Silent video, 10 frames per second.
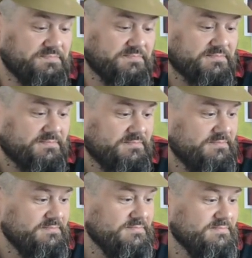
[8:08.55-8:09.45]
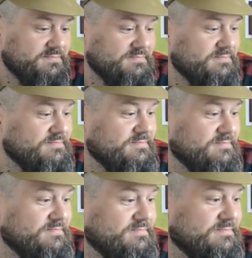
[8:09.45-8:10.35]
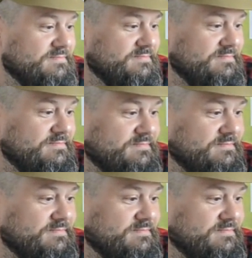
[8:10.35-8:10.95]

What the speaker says: No words are spoken by the person on screen.